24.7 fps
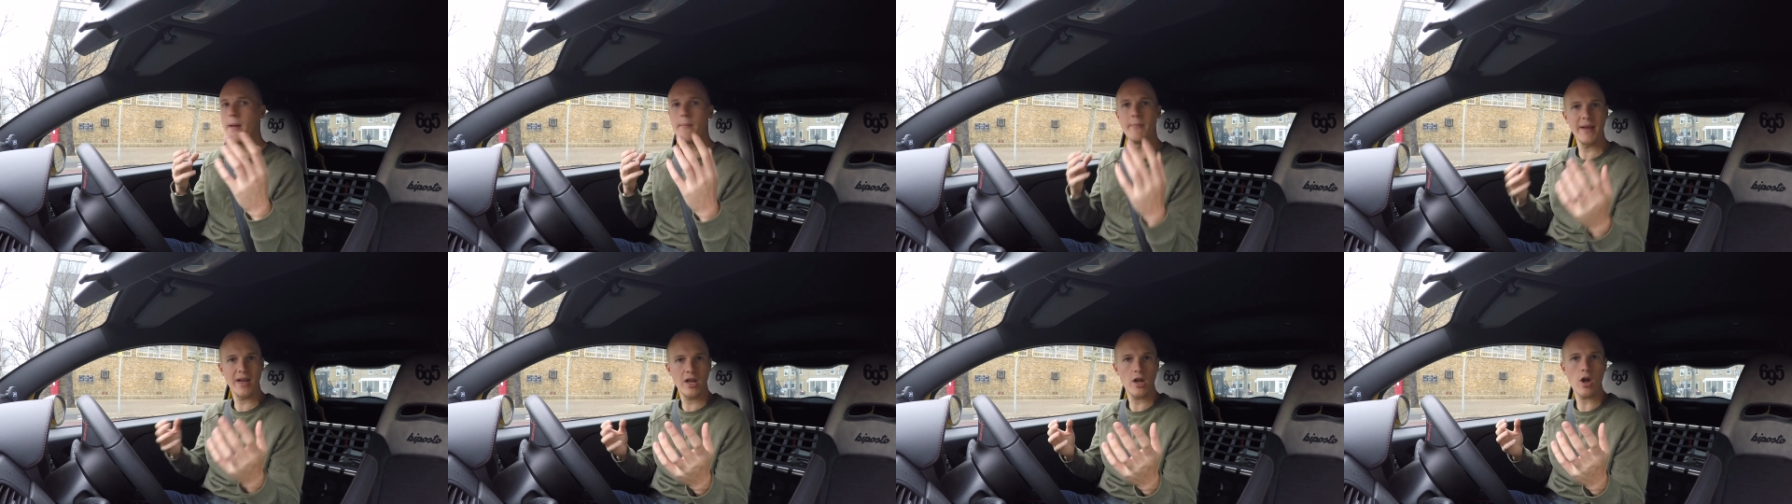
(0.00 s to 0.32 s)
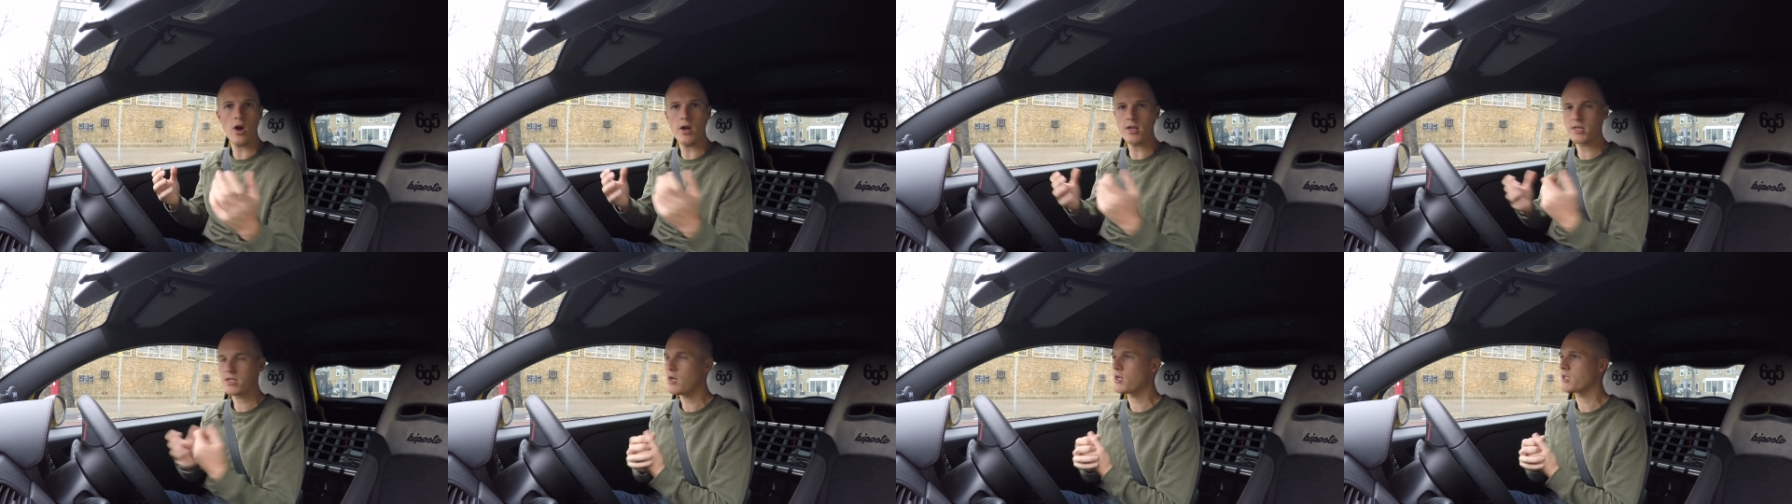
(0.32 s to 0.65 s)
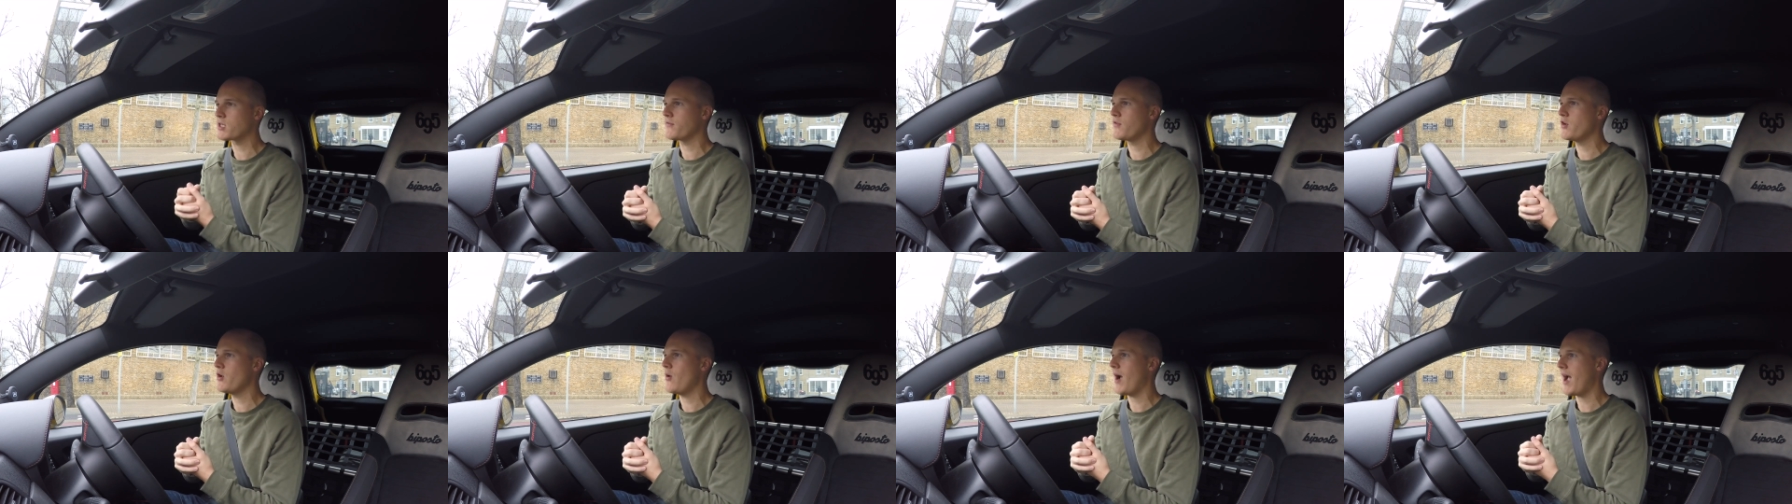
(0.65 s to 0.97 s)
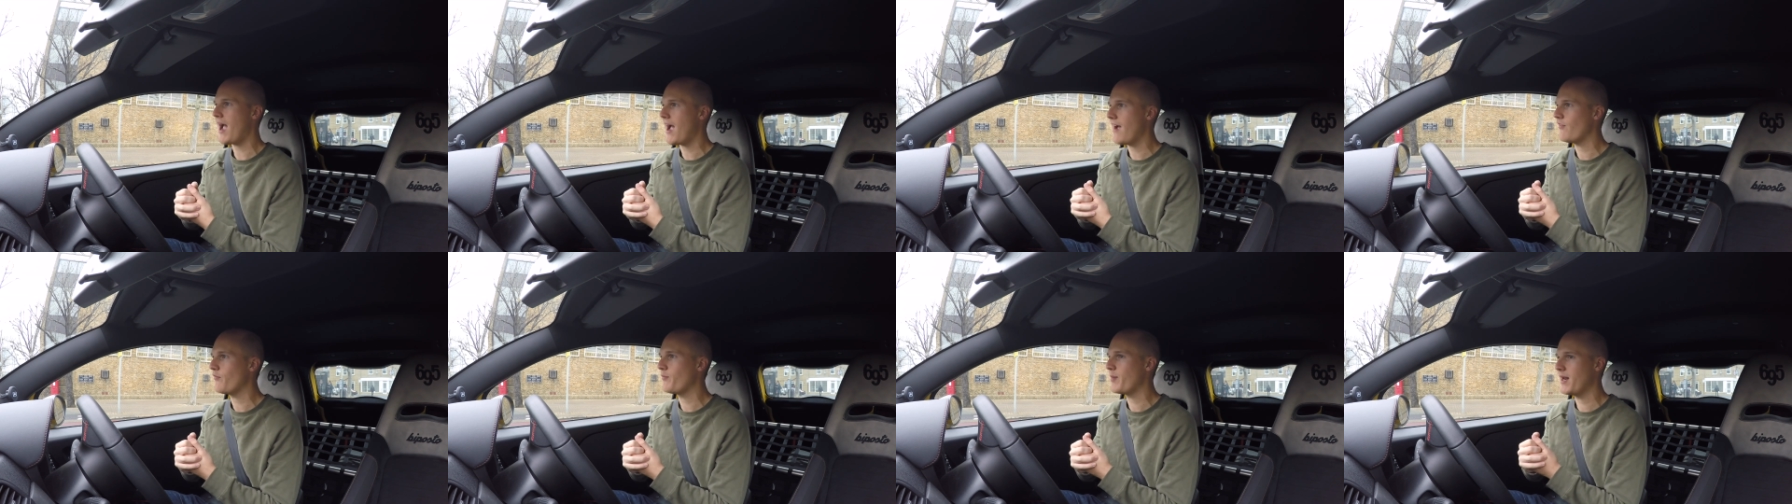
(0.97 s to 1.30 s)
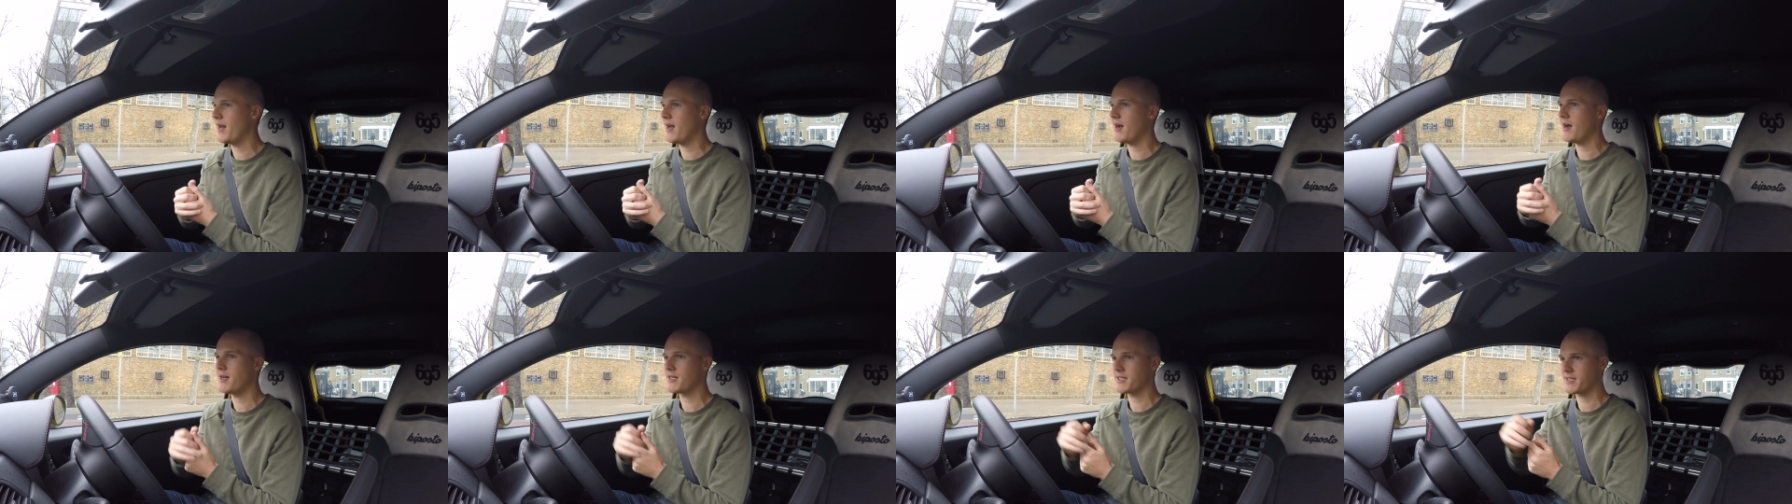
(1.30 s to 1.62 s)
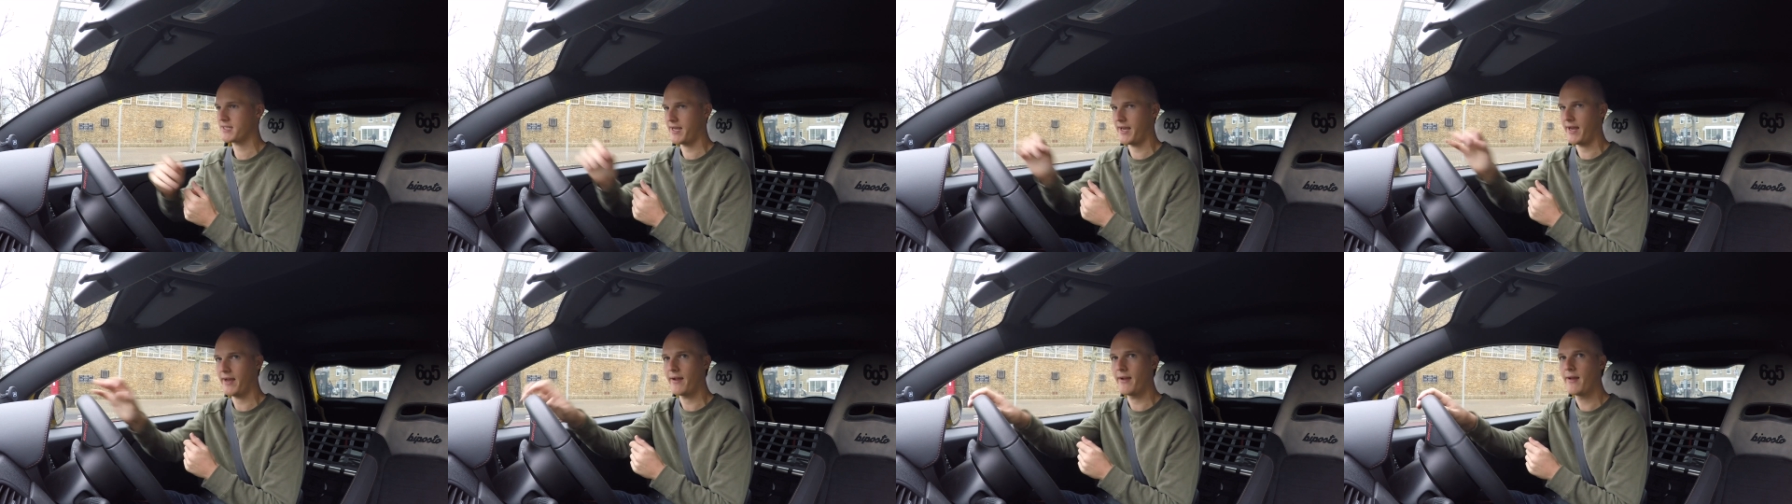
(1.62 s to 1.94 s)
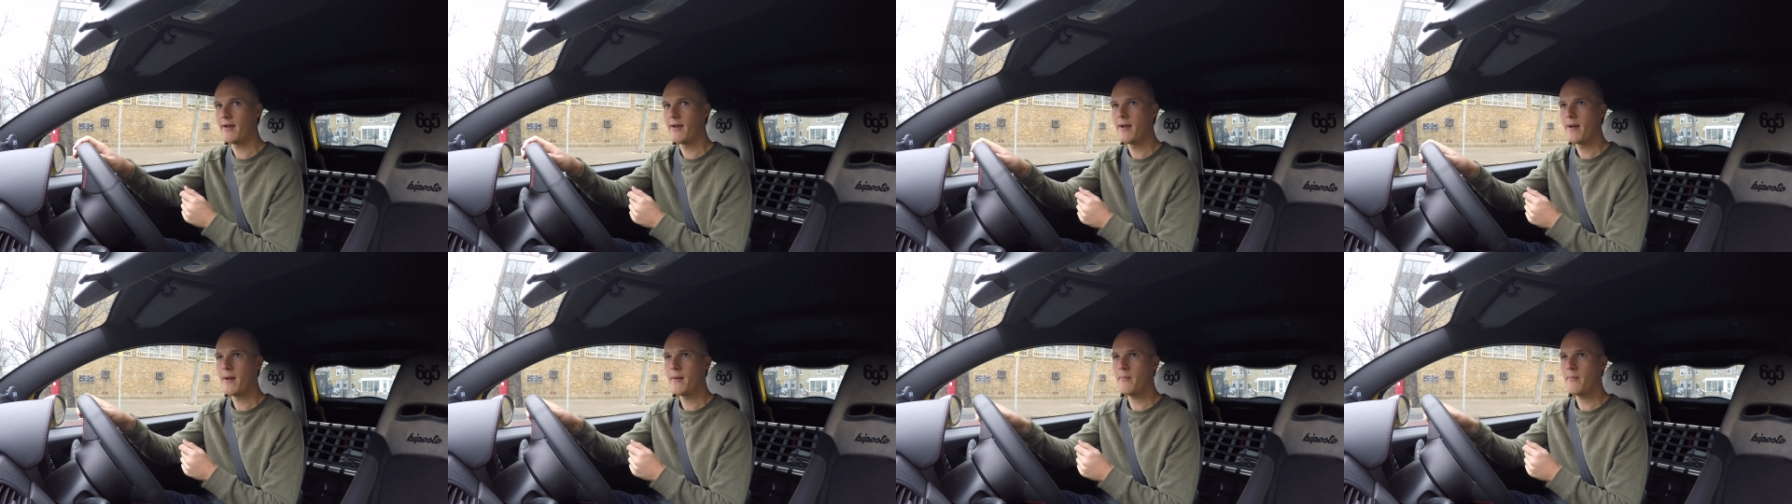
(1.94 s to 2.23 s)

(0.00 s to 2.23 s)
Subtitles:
because lots of you have been asking.